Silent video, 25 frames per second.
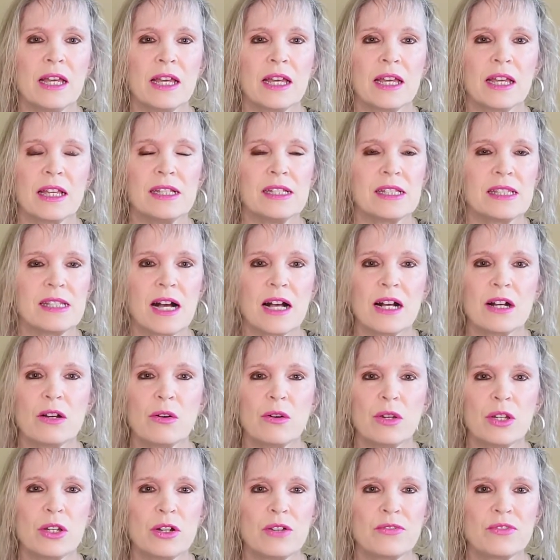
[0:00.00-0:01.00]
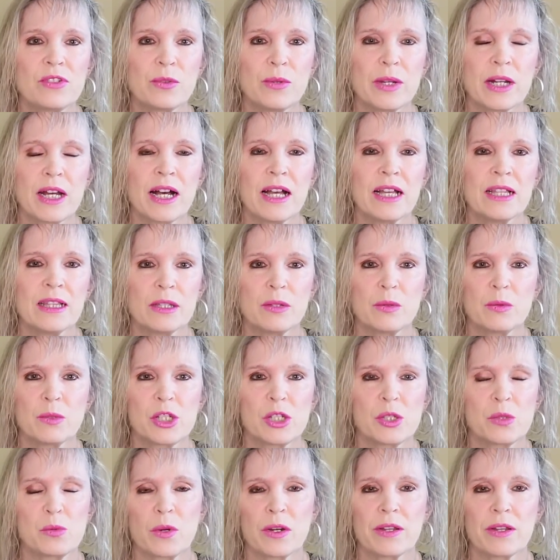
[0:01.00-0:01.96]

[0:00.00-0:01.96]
He's not going off to an island, which is